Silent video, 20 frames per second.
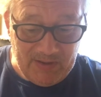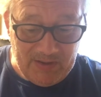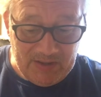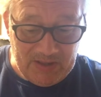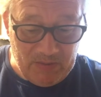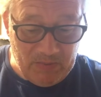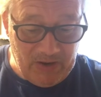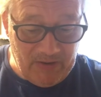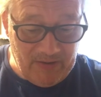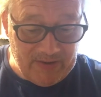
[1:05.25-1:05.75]

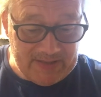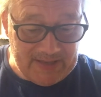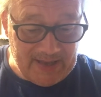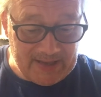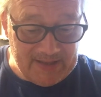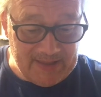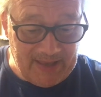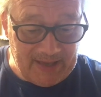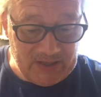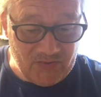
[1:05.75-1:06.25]
The mirrors add
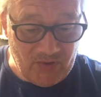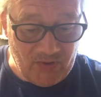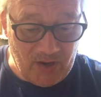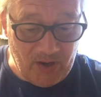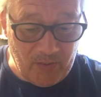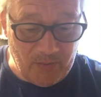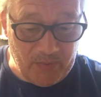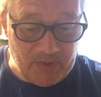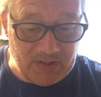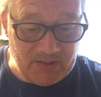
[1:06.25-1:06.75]
an extra
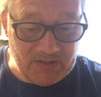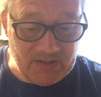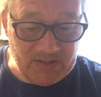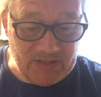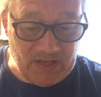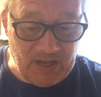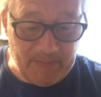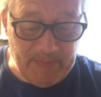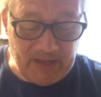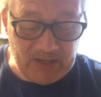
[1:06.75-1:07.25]
ambience and
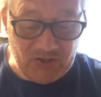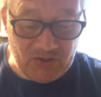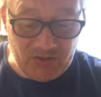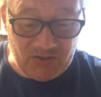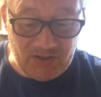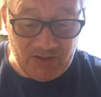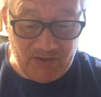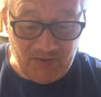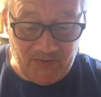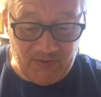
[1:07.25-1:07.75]
dimension
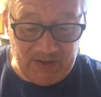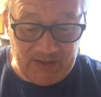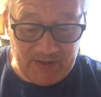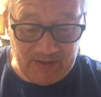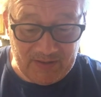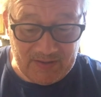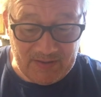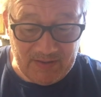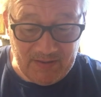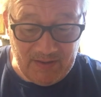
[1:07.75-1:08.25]
to the
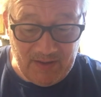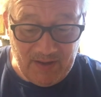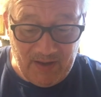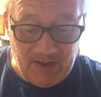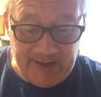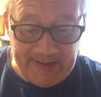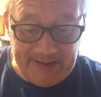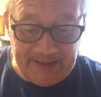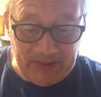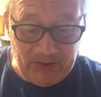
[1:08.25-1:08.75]
figures.
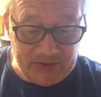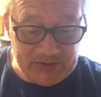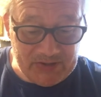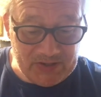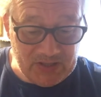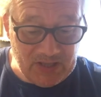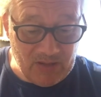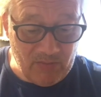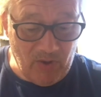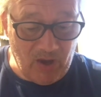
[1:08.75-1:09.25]
I get
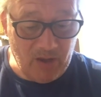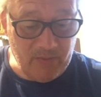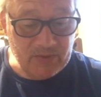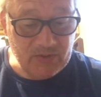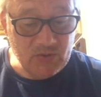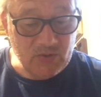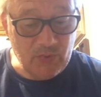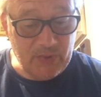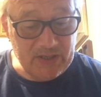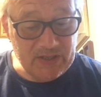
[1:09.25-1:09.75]
lost in the
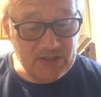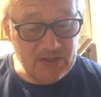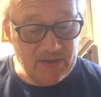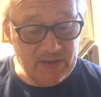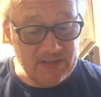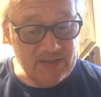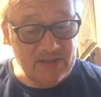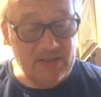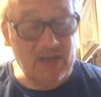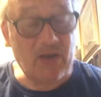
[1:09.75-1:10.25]
moment, which,
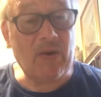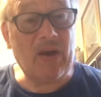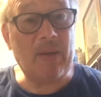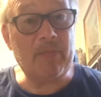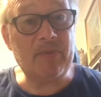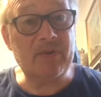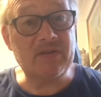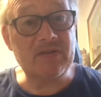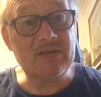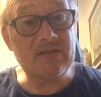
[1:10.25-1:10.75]
as it so
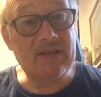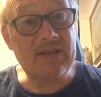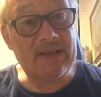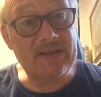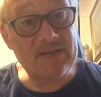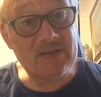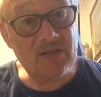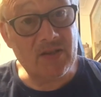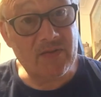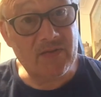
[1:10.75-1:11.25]
happens,
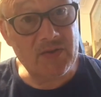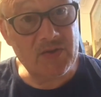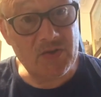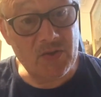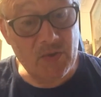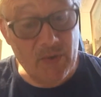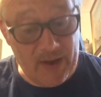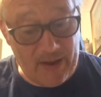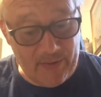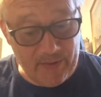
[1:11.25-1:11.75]
lasts over
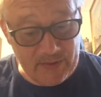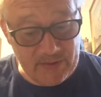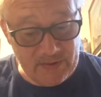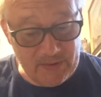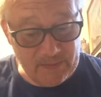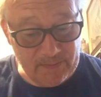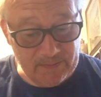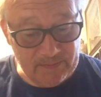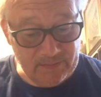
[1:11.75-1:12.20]
2 hours.